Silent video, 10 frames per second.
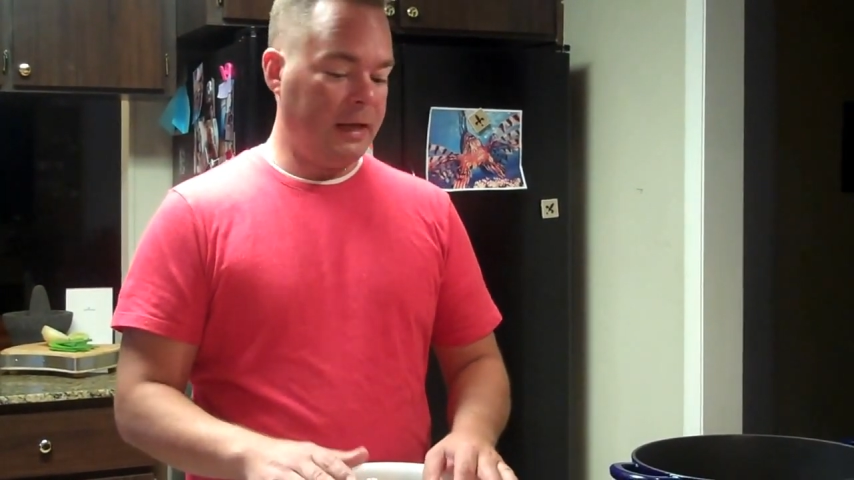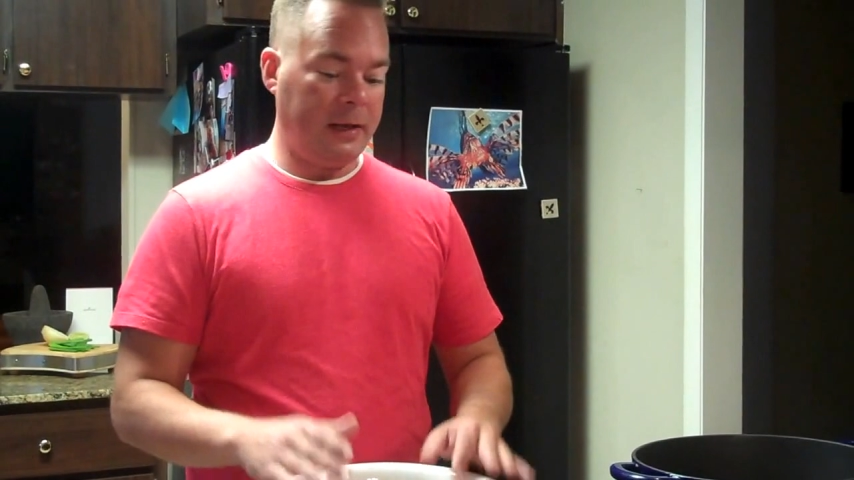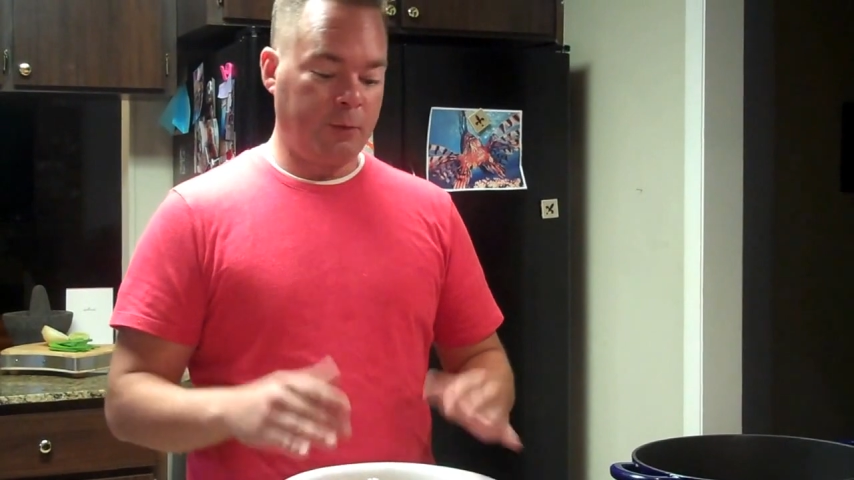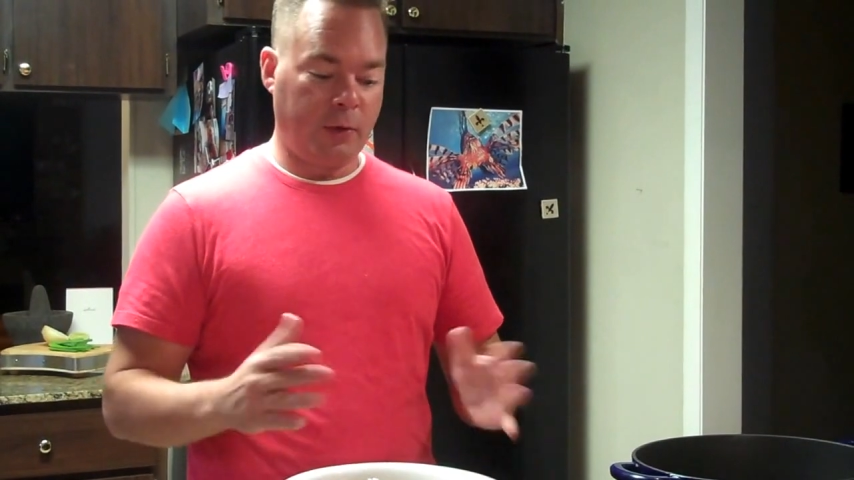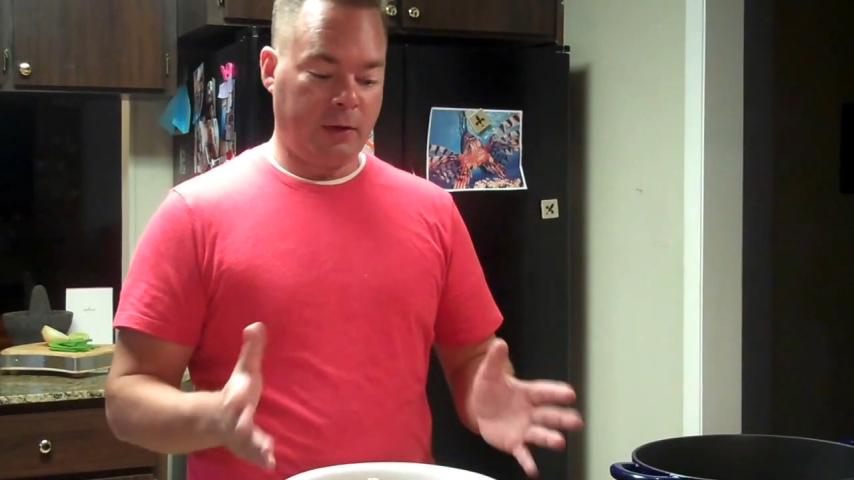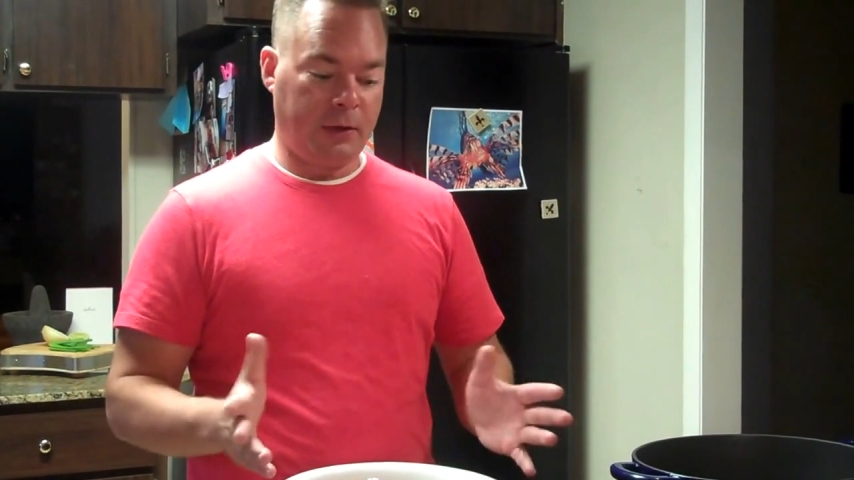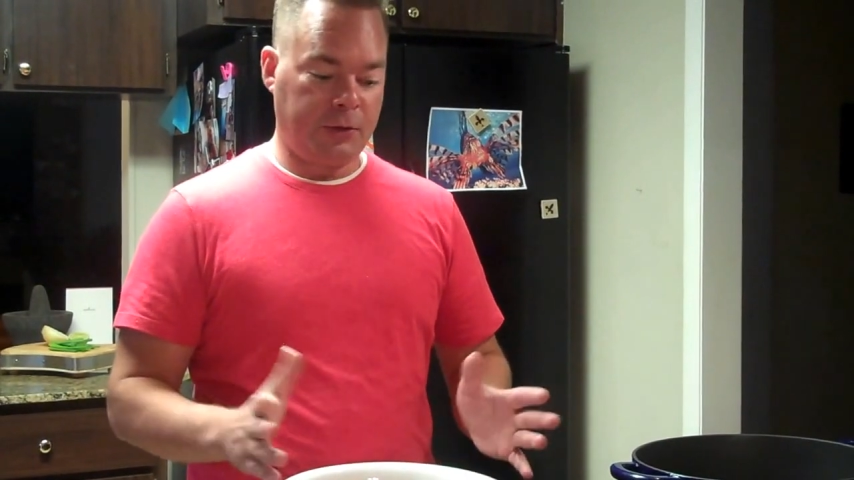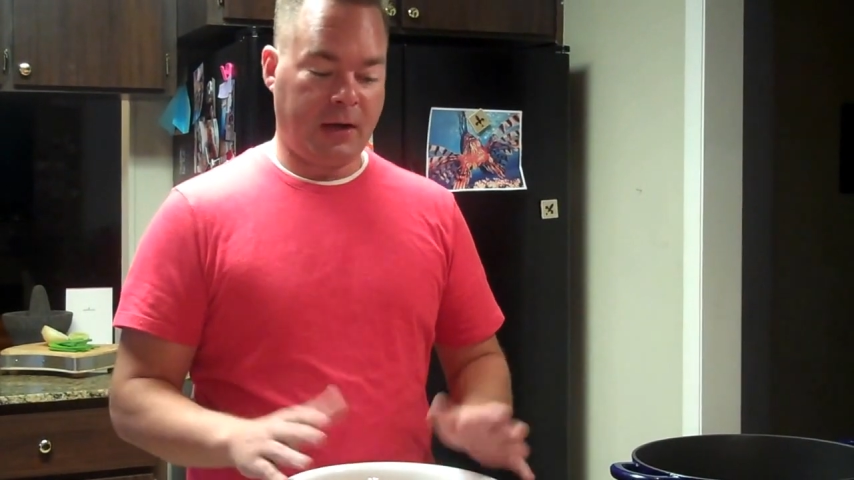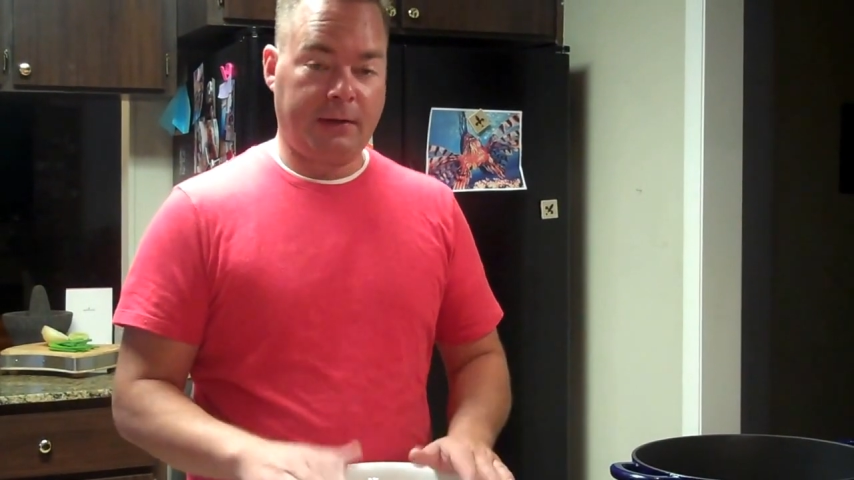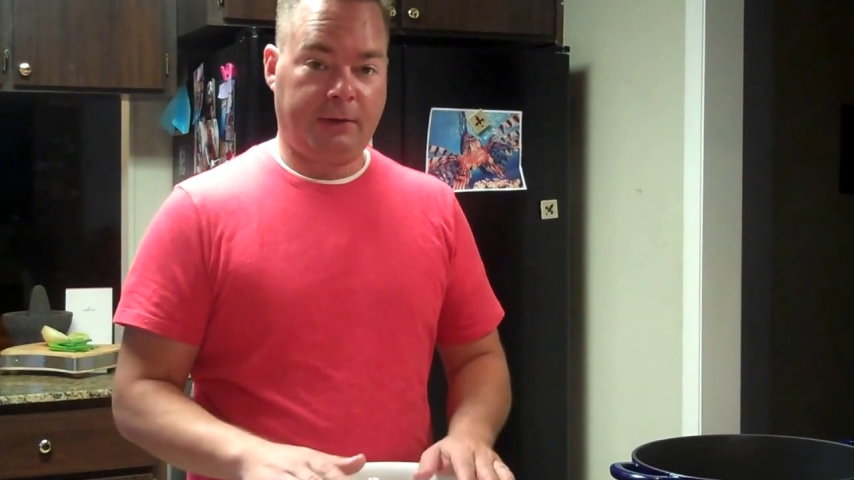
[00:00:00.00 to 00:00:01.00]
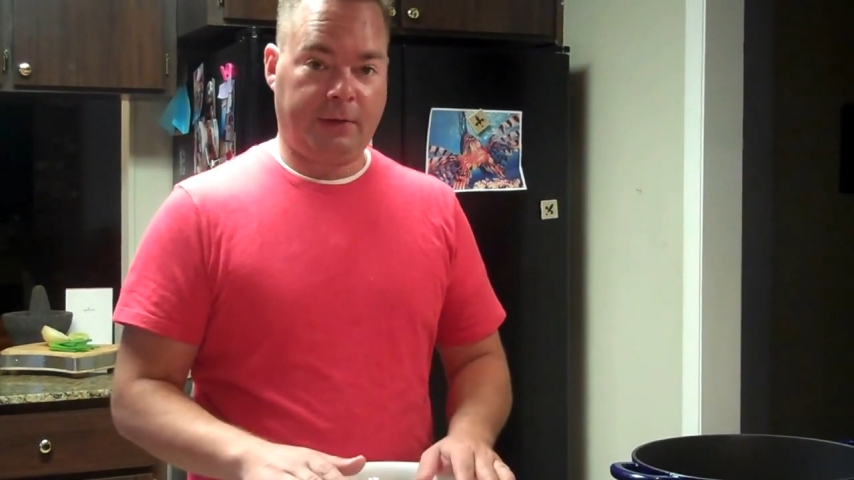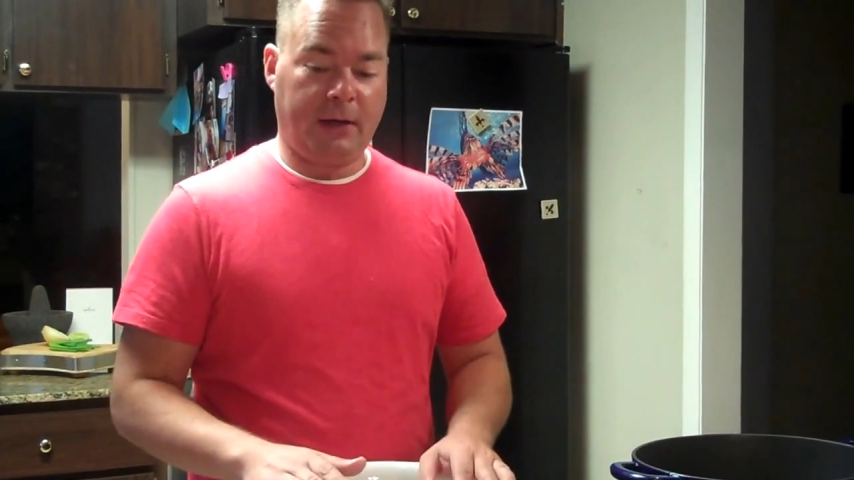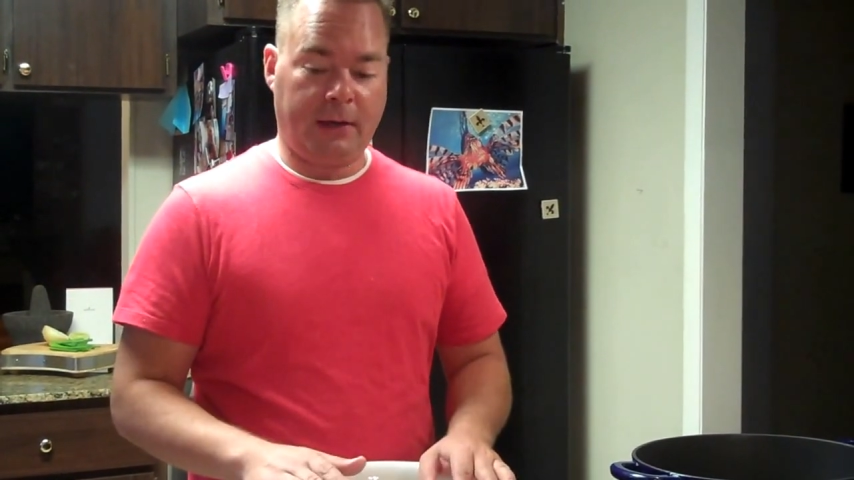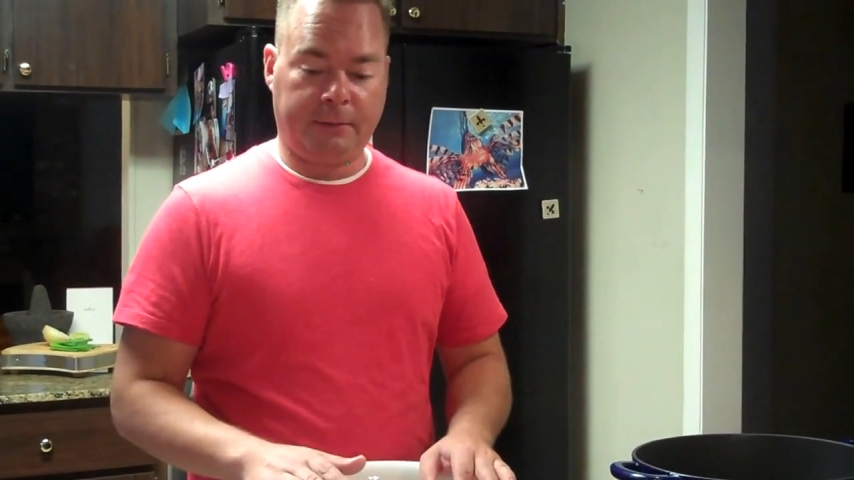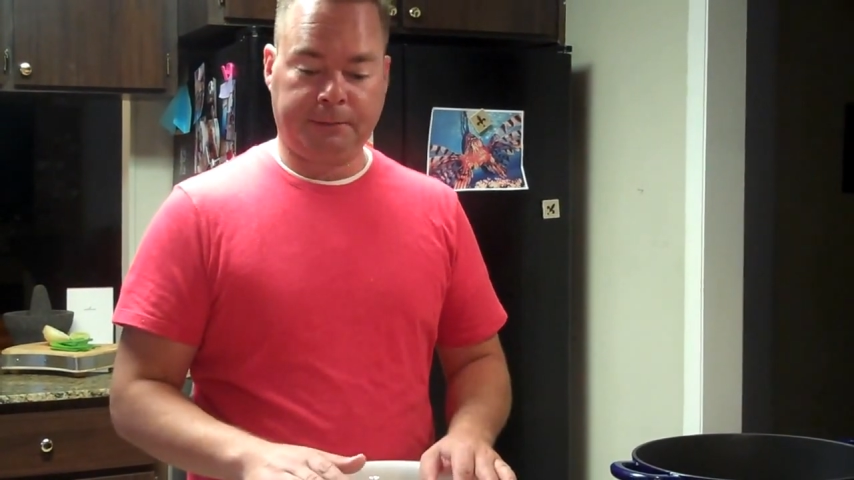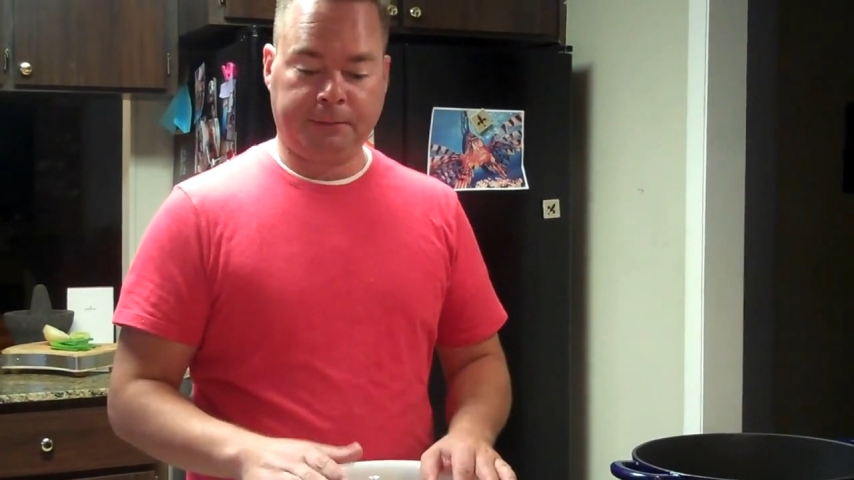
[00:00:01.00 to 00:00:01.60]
and we're going to try this again.